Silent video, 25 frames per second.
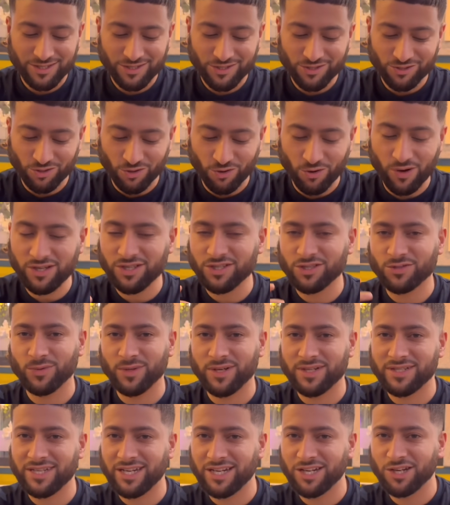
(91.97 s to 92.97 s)
So I just
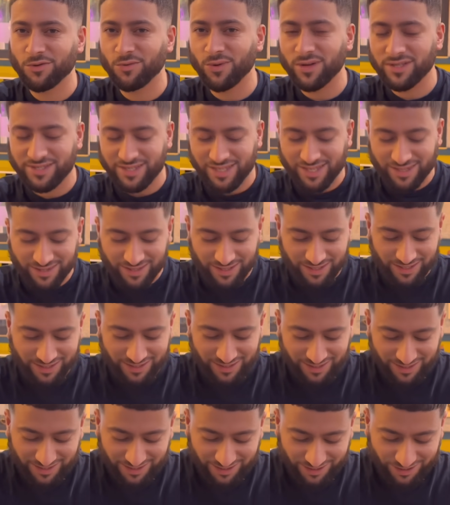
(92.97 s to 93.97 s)
want to tell you what's in there.
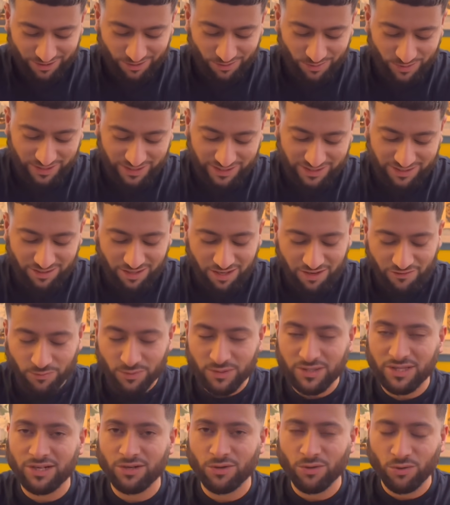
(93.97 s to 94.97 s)
So we're going to start off
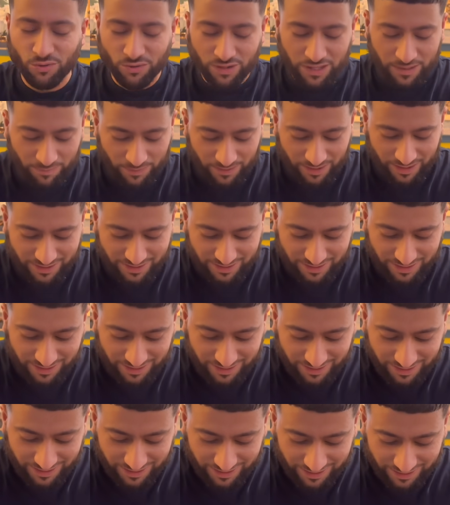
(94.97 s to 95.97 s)
with the Lahori platter.
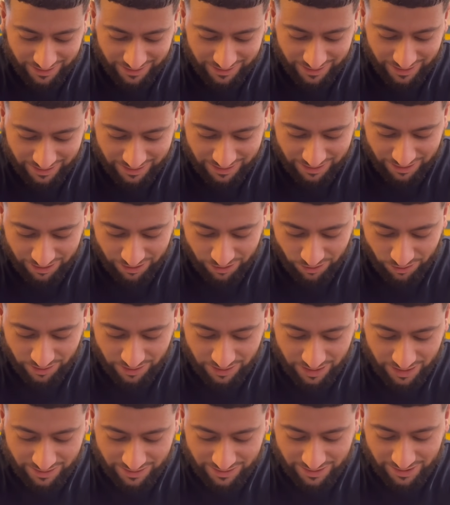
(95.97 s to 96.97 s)
That's got your
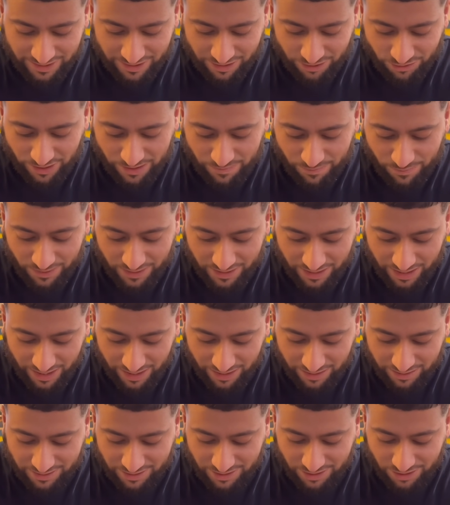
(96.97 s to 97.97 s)
Desi scrambled
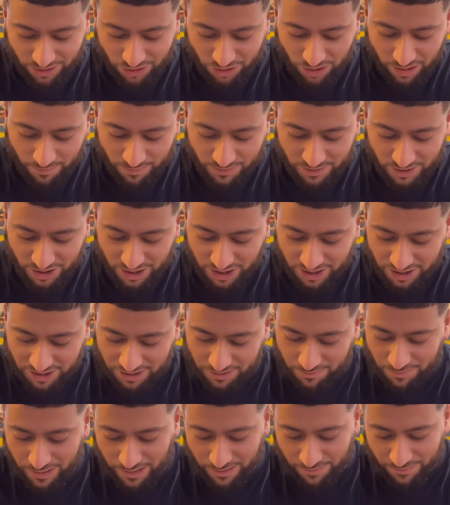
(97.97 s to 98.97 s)
eggs, chopped shish
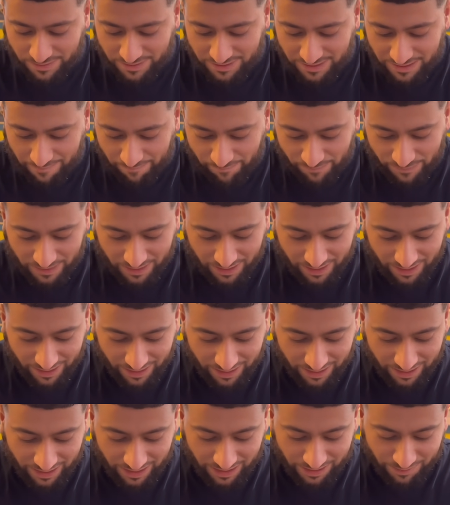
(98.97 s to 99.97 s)
kebabs
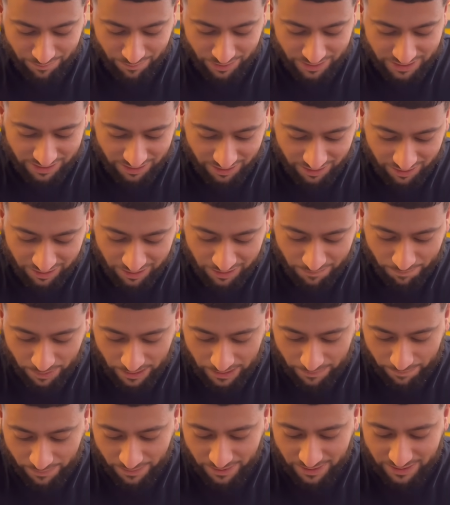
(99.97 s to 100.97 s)
in masala,
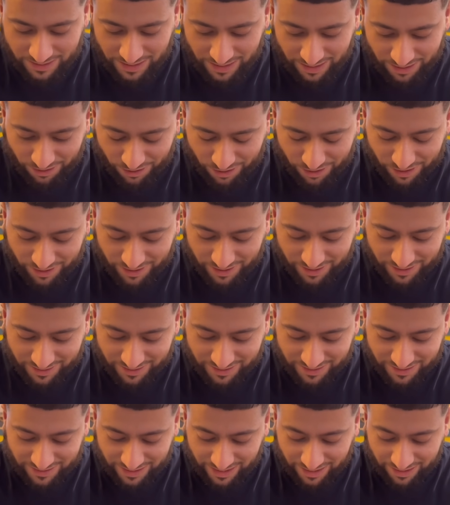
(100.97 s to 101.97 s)
peppers and onions,
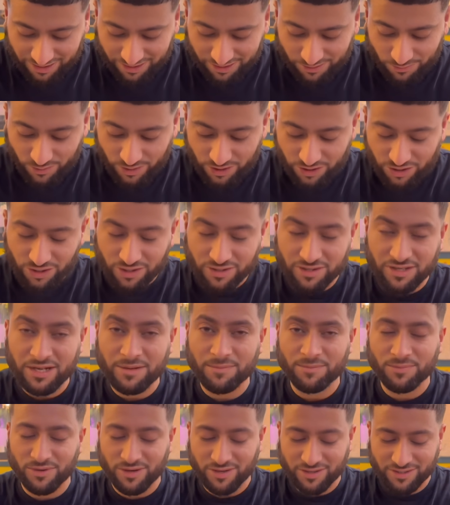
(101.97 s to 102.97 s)
salad with chana
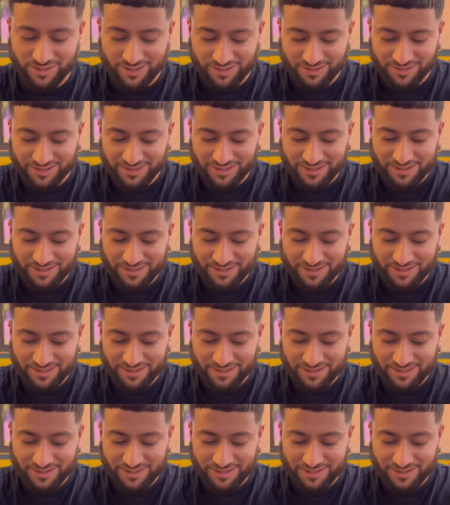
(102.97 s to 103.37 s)
and pranta.